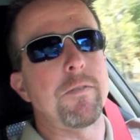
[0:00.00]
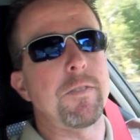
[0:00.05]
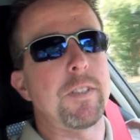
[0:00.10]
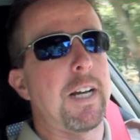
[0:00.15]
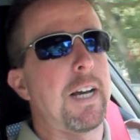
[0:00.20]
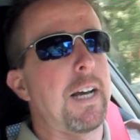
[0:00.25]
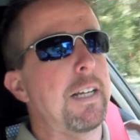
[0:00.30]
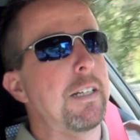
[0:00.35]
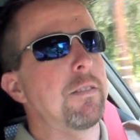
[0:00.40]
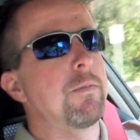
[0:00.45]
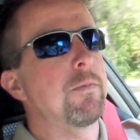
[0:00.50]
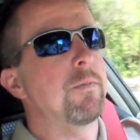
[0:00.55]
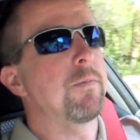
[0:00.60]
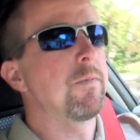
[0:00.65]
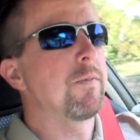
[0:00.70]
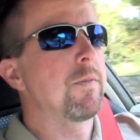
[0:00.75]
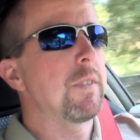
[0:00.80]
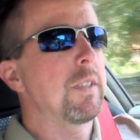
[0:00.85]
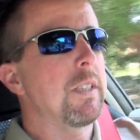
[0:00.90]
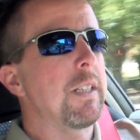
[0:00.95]
of that,
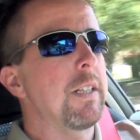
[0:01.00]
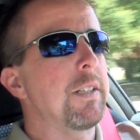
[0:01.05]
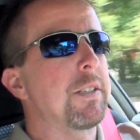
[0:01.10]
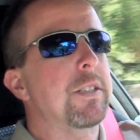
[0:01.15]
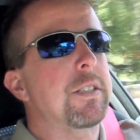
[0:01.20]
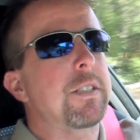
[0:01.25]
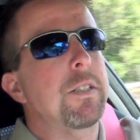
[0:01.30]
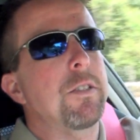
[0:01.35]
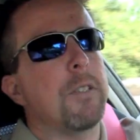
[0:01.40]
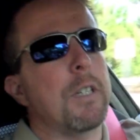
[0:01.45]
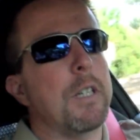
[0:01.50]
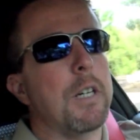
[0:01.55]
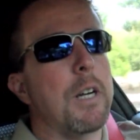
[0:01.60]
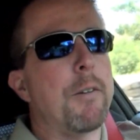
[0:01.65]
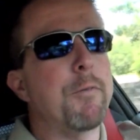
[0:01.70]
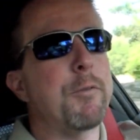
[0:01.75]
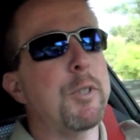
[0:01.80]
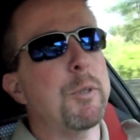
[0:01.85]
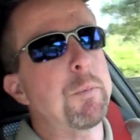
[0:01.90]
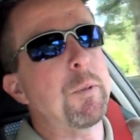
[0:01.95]
it's still a
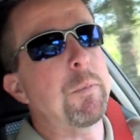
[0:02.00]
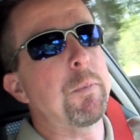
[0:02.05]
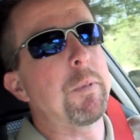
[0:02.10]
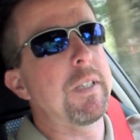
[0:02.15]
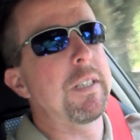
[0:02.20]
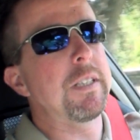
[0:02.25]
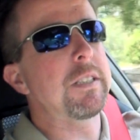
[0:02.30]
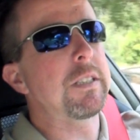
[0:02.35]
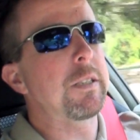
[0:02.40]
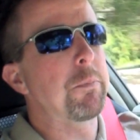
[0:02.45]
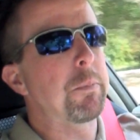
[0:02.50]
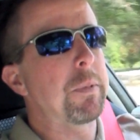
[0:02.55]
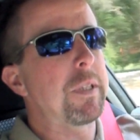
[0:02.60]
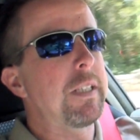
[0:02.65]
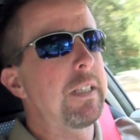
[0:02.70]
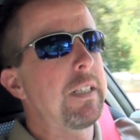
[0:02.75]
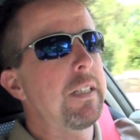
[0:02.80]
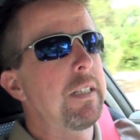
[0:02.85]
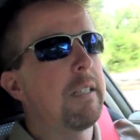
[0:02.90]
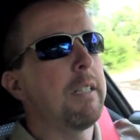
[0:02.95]
comfortable place to
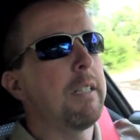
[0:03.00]
be.